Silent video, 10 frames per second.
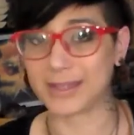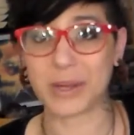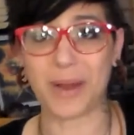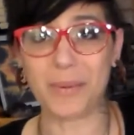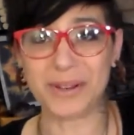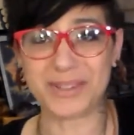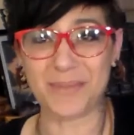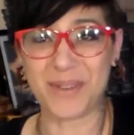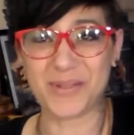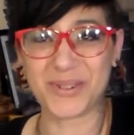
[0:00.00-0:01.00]
So I'm going to
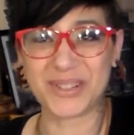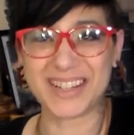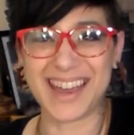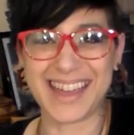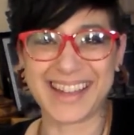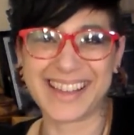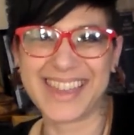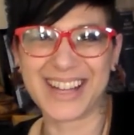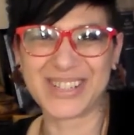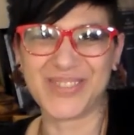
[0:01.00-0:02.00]
stop there for today.
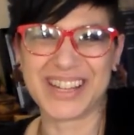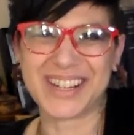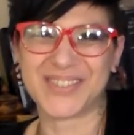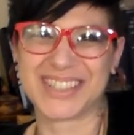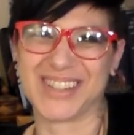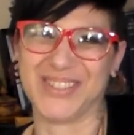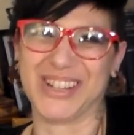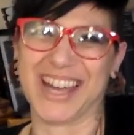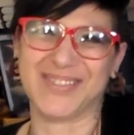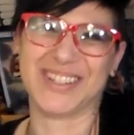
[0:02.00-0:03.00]
That should be enough to keep
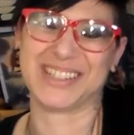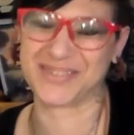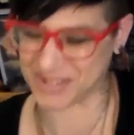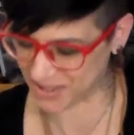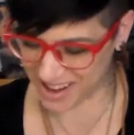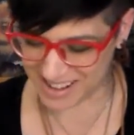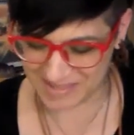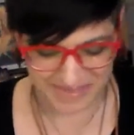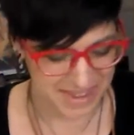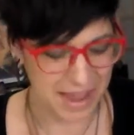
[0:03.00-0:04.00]
you guys busy for a
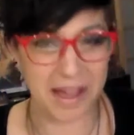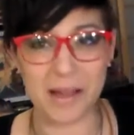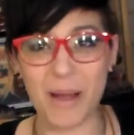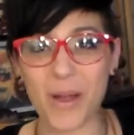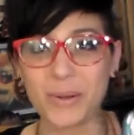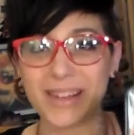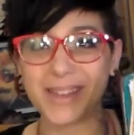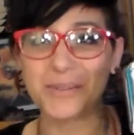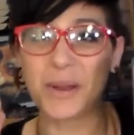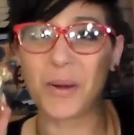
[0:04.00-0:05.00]
while. I will
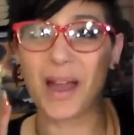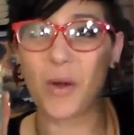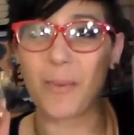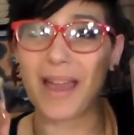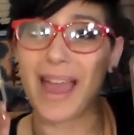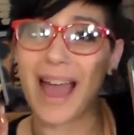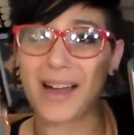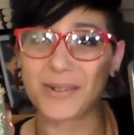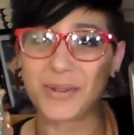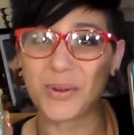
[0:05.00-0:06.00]
let you know how my
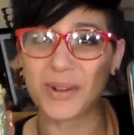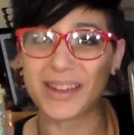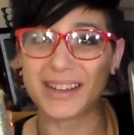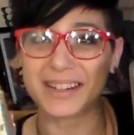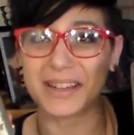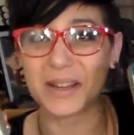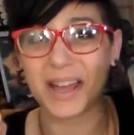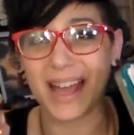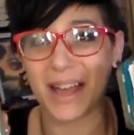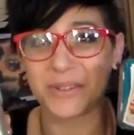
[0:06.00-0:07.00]

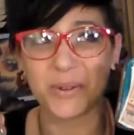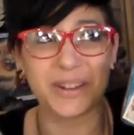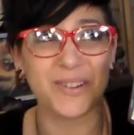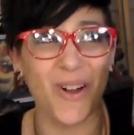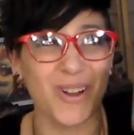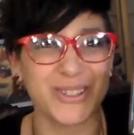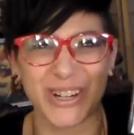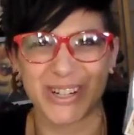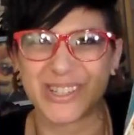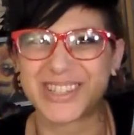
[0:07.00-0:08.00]

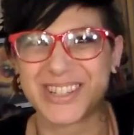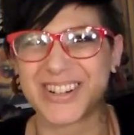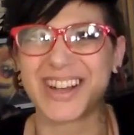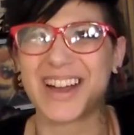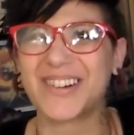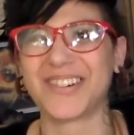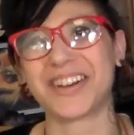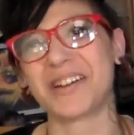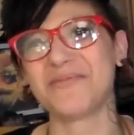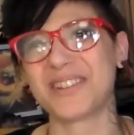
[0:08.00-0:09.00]
Altoid-Altars turn out
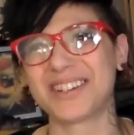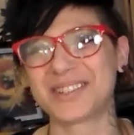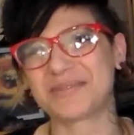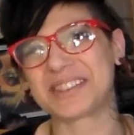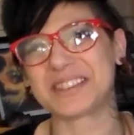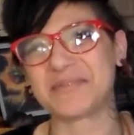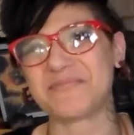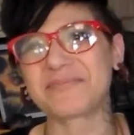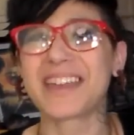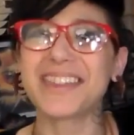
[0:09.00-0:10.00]
when I'm finished with
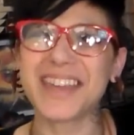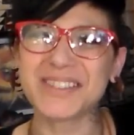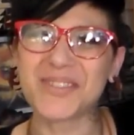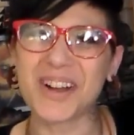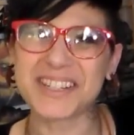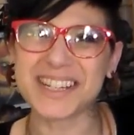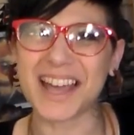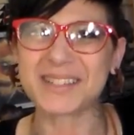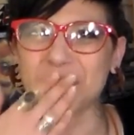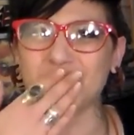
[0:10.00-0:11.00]
them. Thanks for watching,
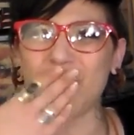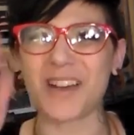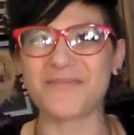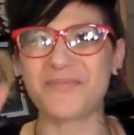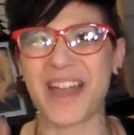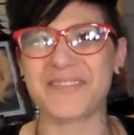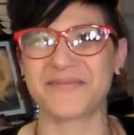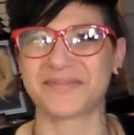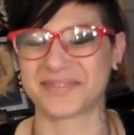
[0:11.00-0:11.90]
guys. Mwah. Bye.